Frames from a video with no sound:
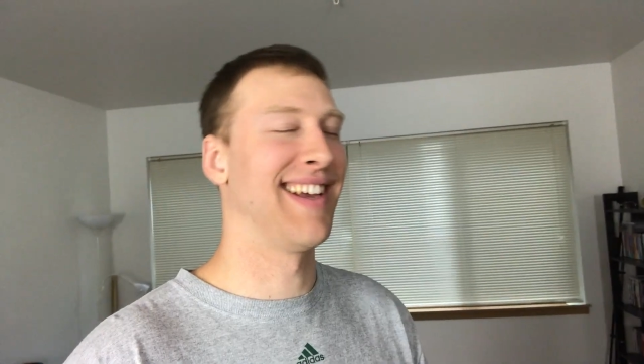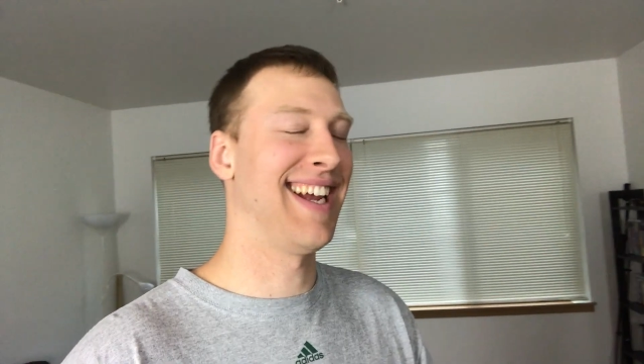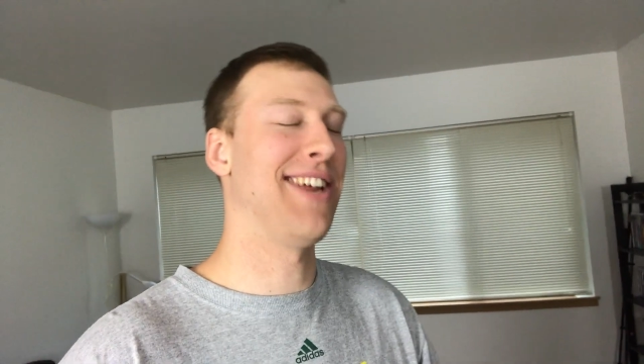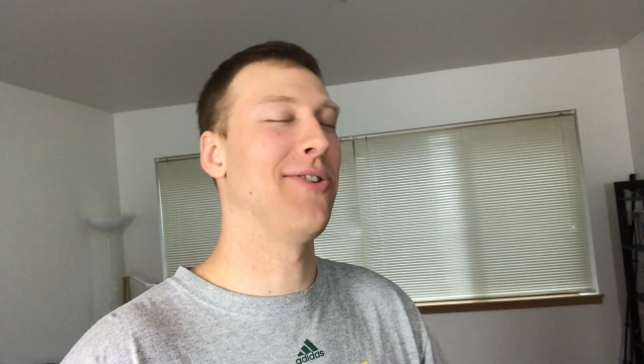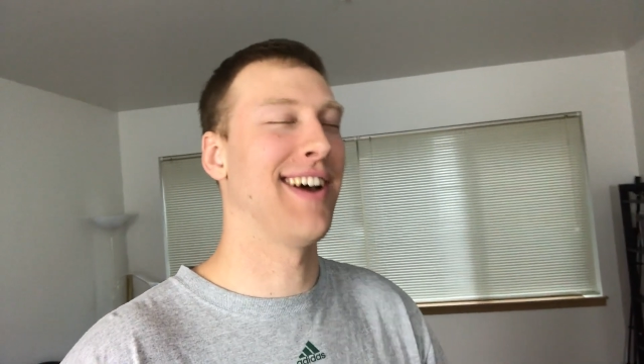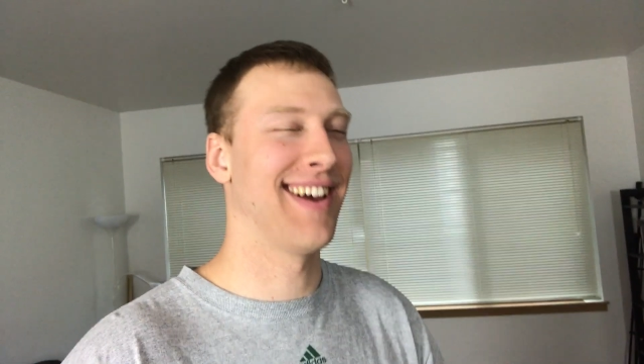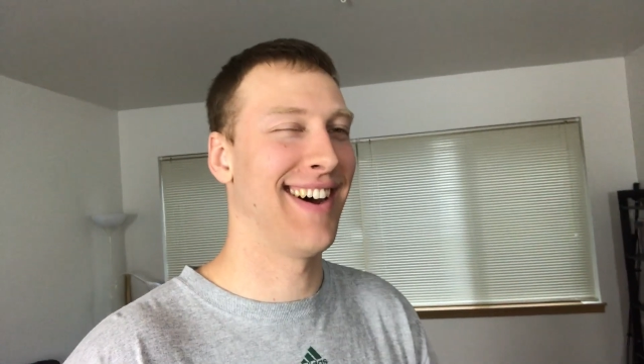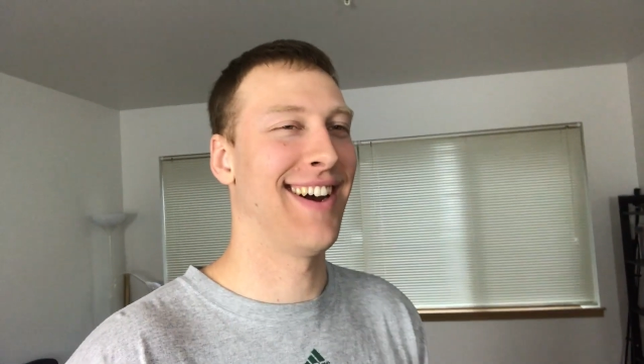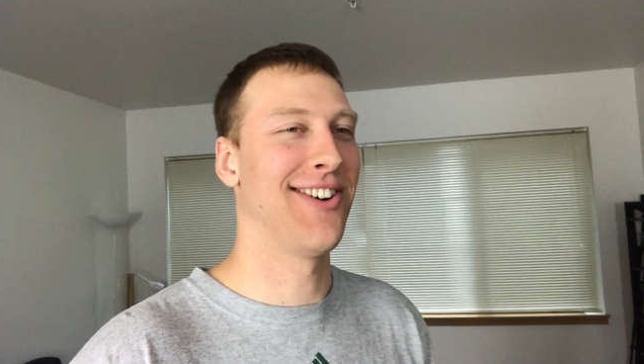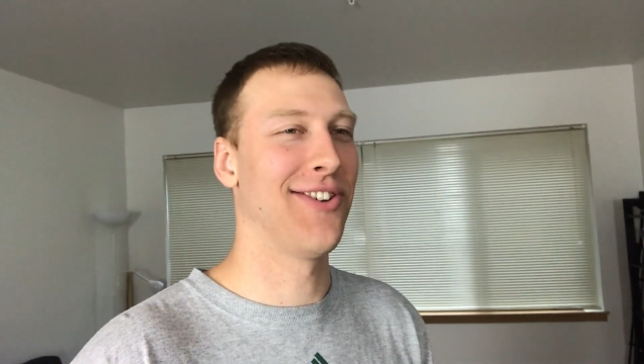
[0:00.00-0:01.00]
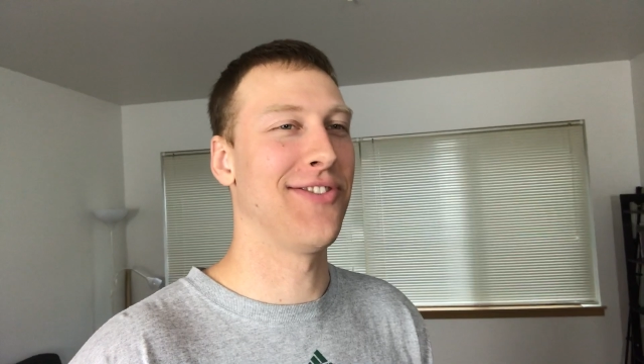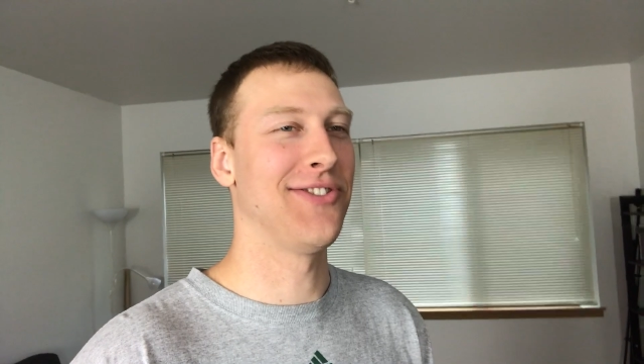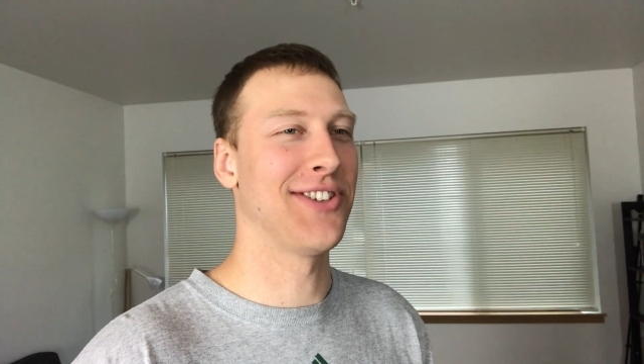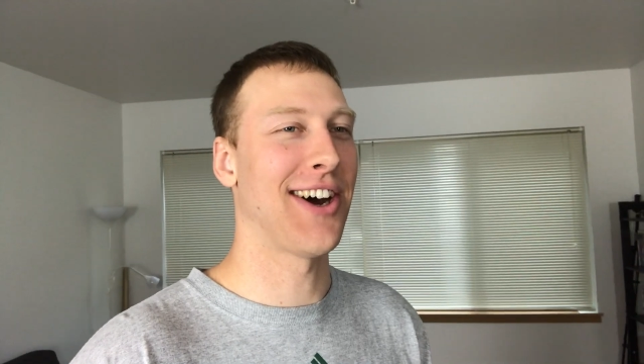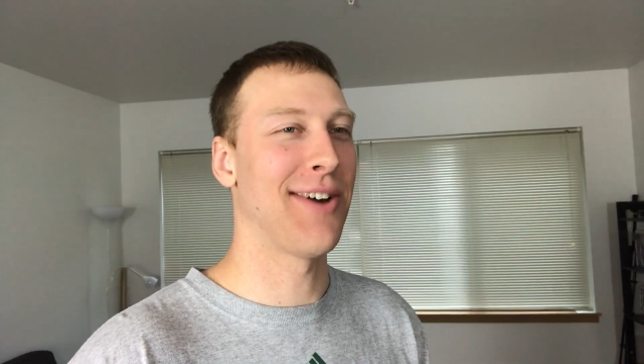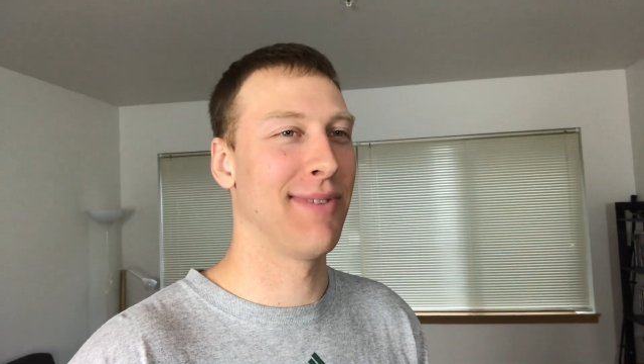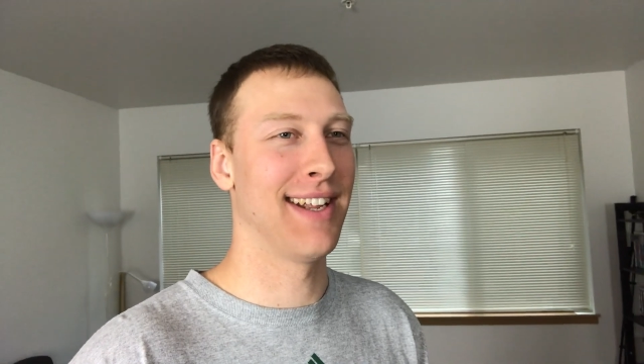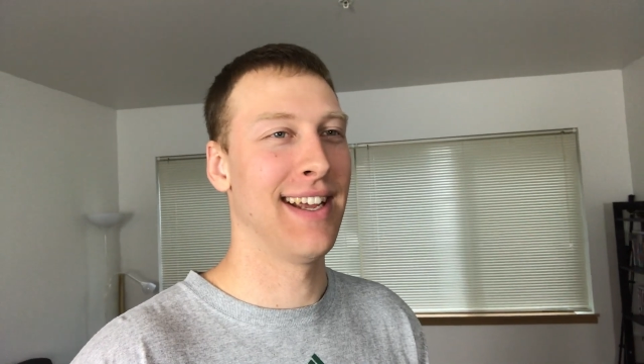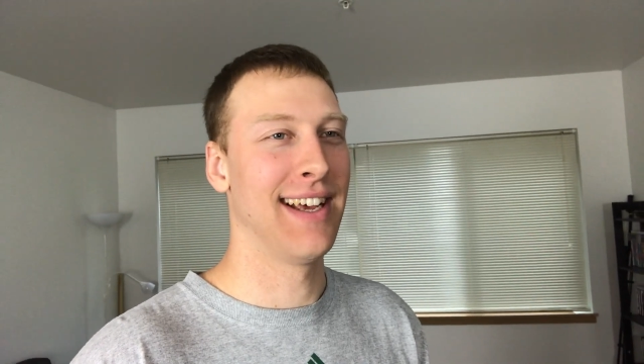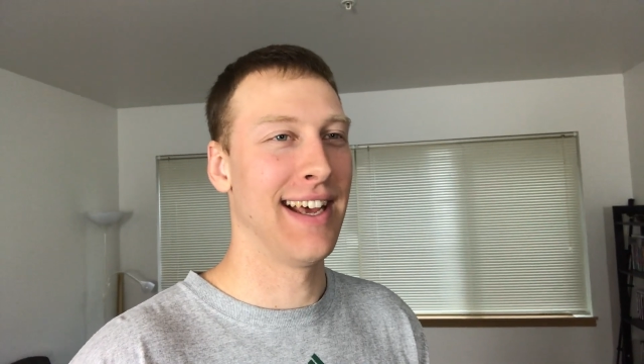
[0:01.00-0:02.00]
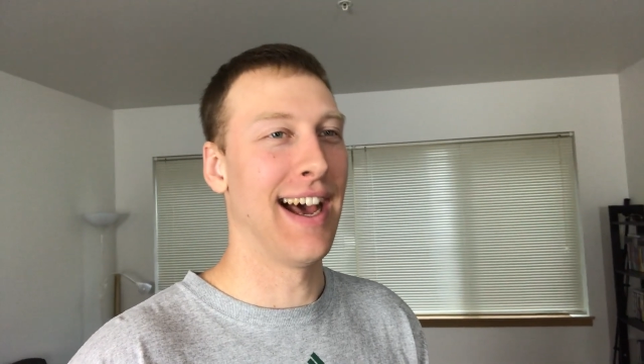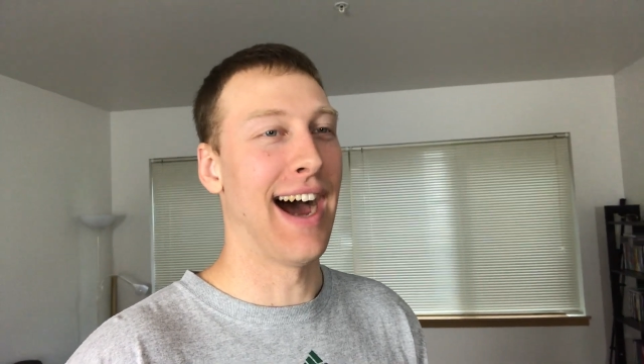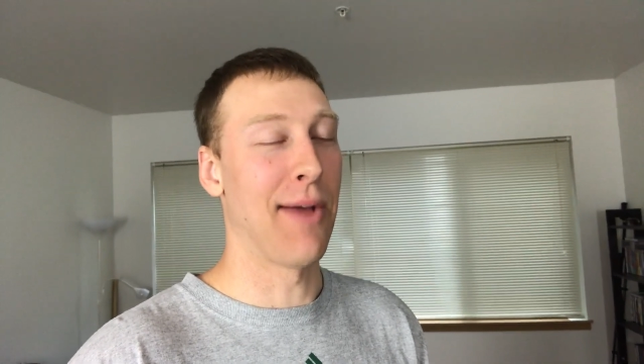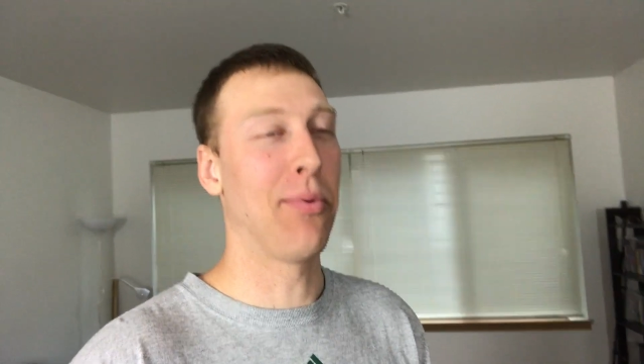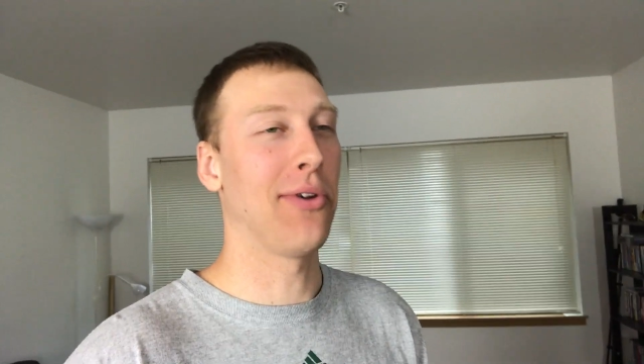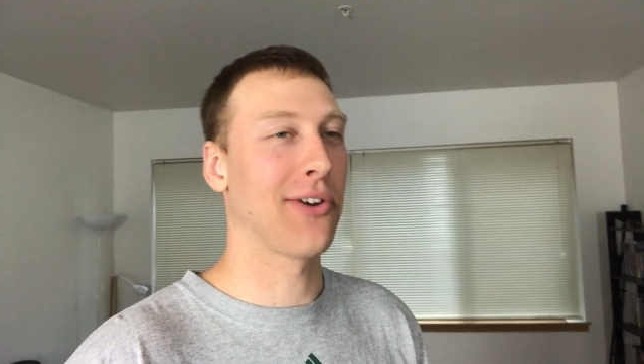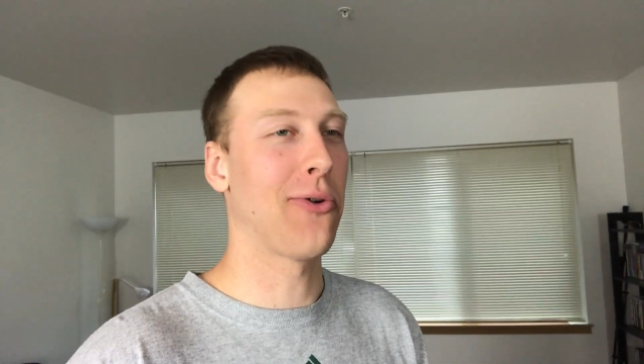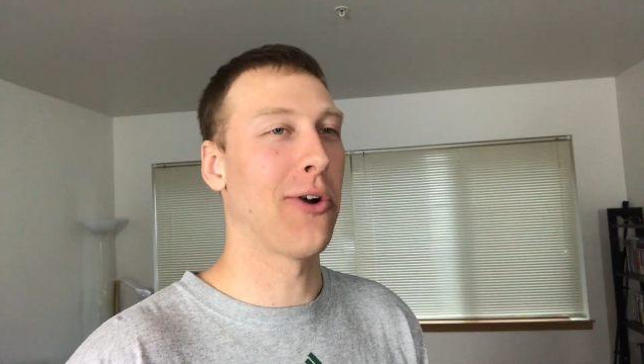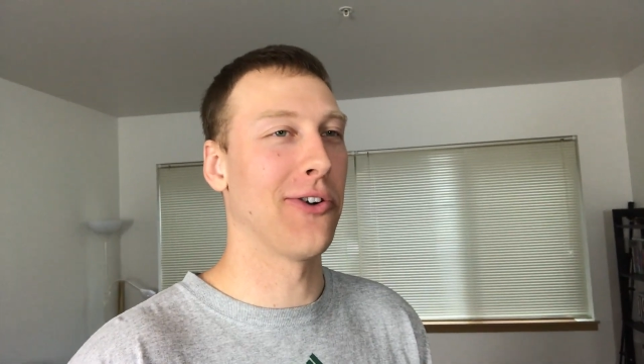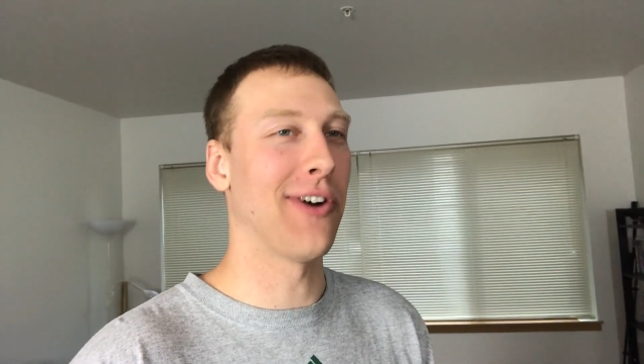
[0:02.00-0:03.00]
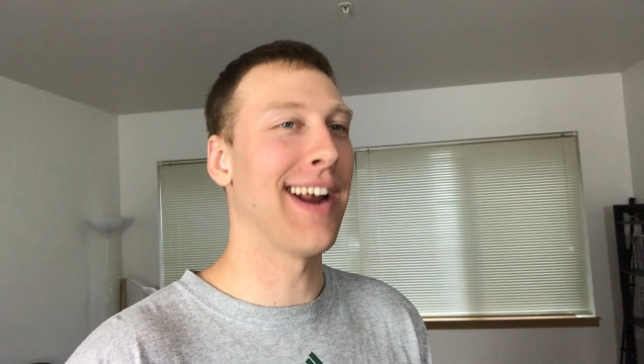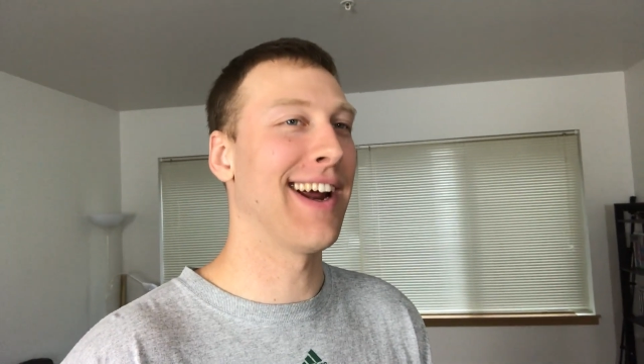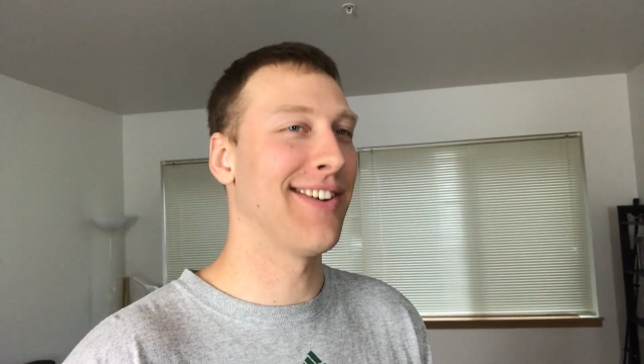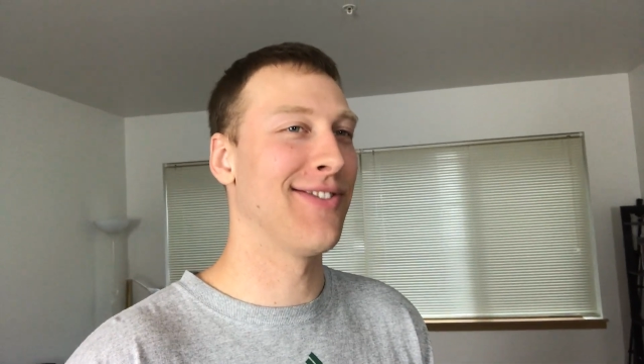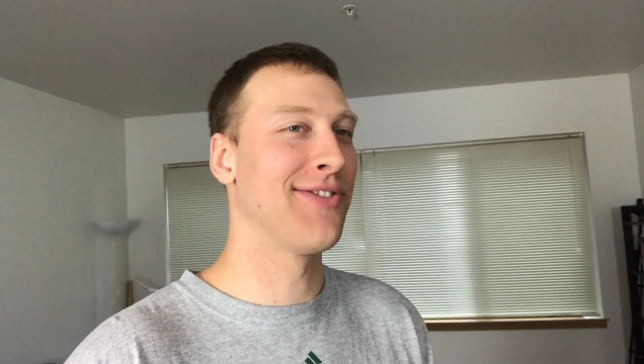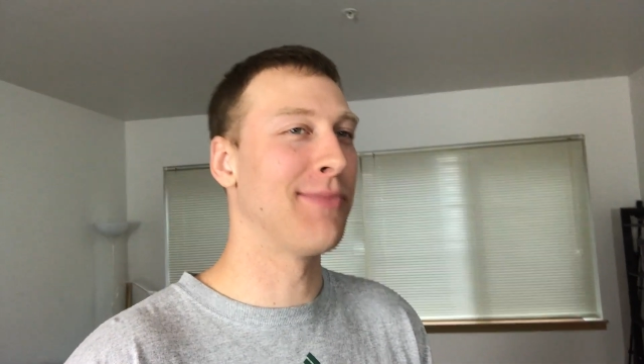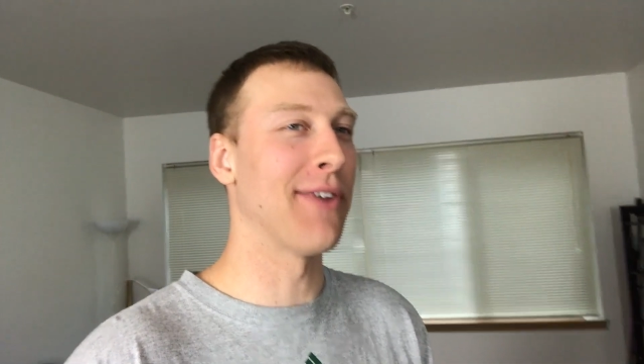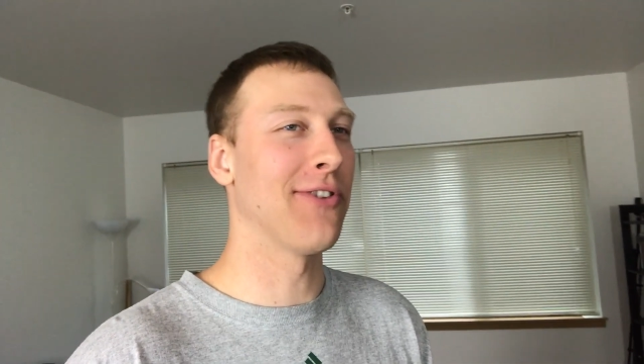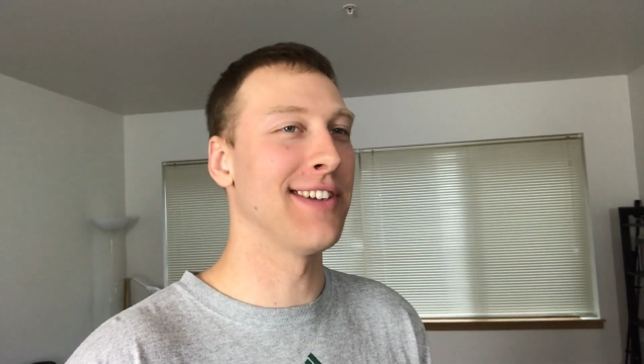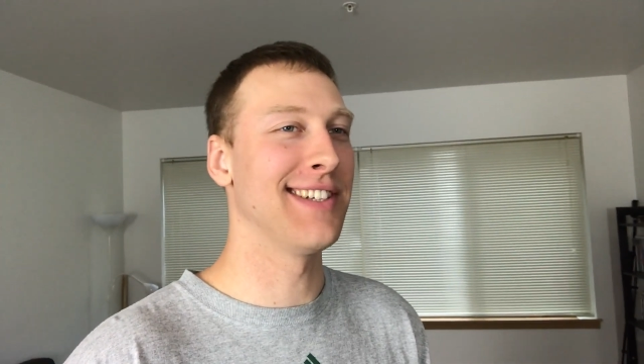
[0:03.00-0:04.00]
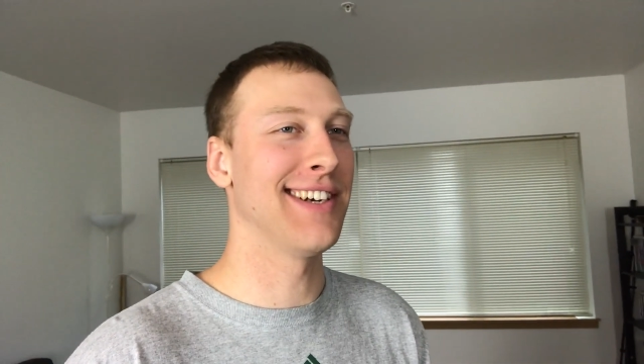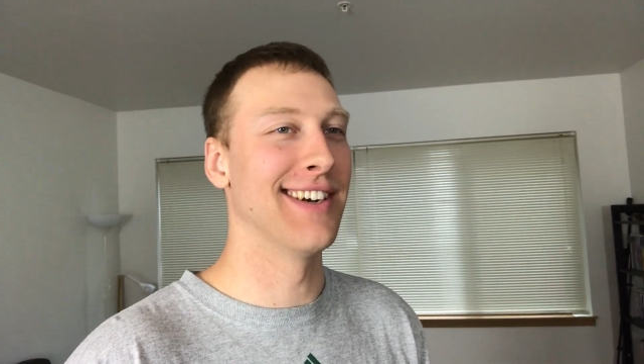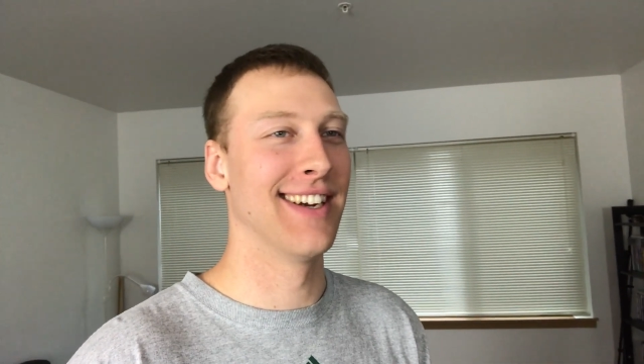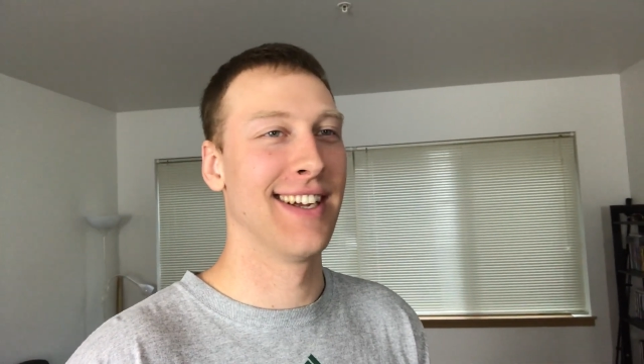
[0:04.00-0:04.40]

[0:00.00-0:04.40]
Anyway, I don't know if you saw, but I pulled a quarter right out of my friend's ear.